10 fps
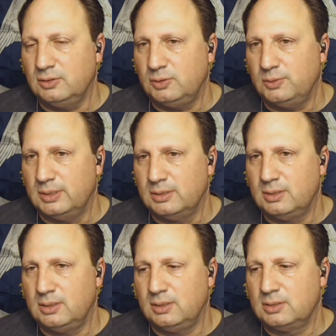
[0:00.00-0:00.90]
Hill, who
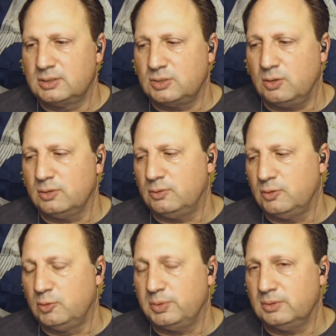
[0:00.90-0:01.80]
had started
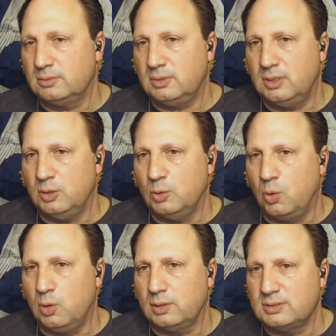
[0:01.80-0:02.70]
the group in
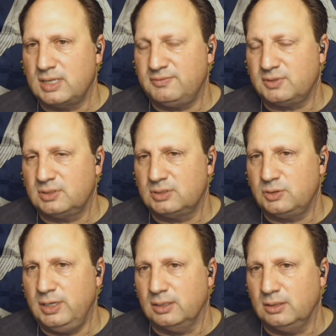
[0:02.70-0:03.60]
New Orleans after
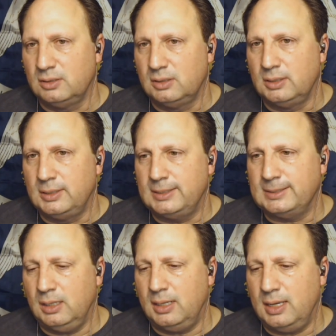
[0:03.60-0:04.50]
Katrina,
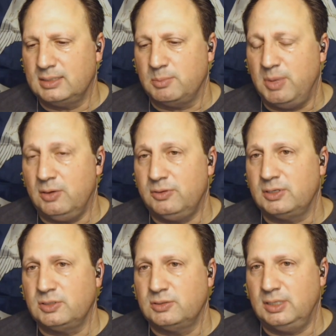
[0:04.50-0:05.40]
he had some
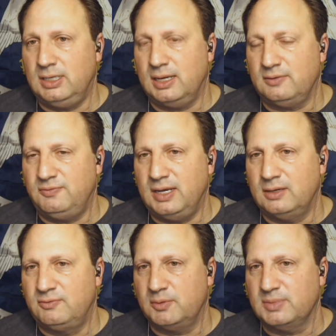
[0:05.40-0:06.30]
health issues and he kind of
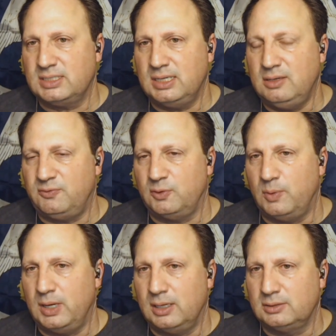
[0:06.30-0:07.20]
faded from the scene
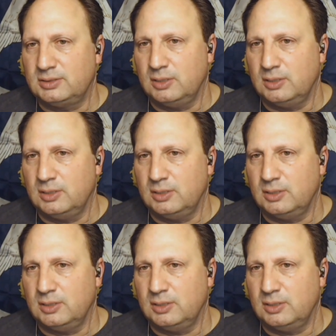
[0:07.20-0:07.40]
for a while.